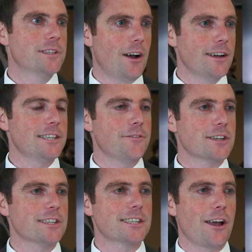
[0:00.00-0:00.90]

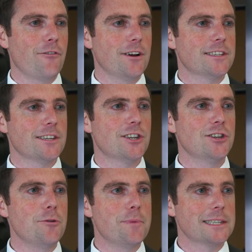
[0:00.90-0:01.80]
scientific discoveries into
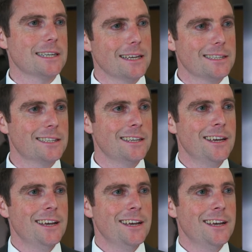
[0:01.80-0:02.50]
new business.